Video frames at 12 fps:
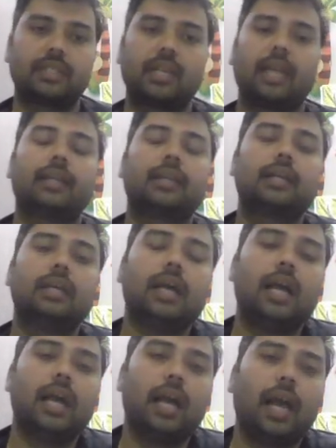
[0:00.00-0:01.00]
Like
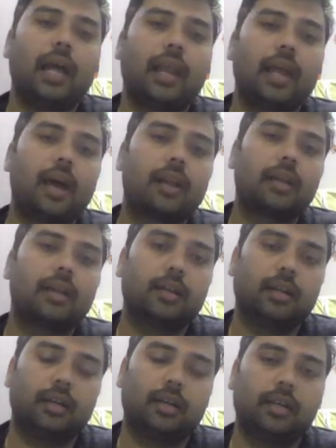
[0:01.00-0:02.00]
array
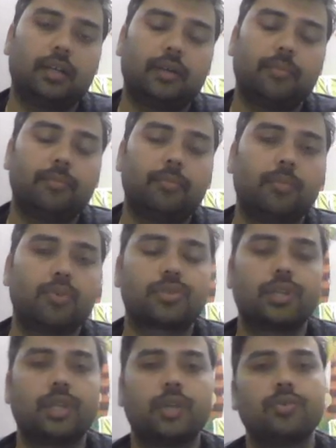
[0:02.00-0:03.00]
are
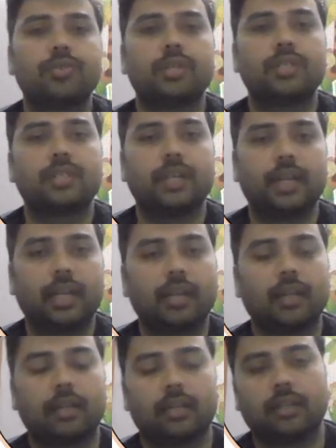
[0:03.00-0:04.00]
mostly use a
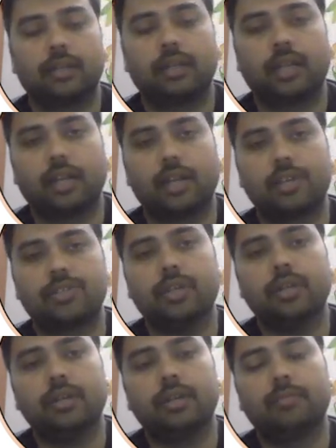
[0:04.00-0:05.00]
static
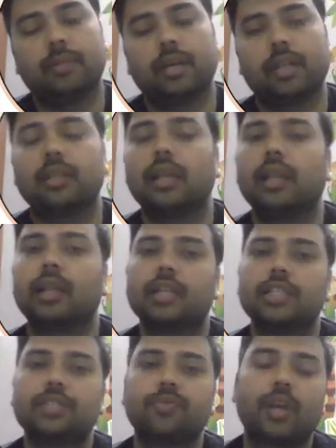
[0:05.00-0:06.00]
declaration, but in the linked
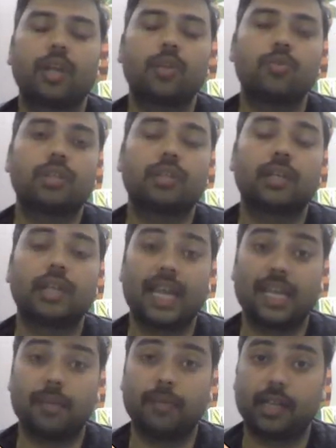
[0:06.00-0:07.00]
list we are using the
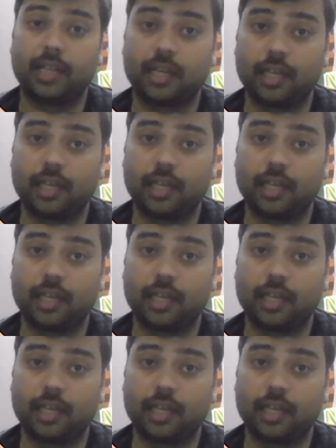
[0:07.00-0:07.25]
dynamic.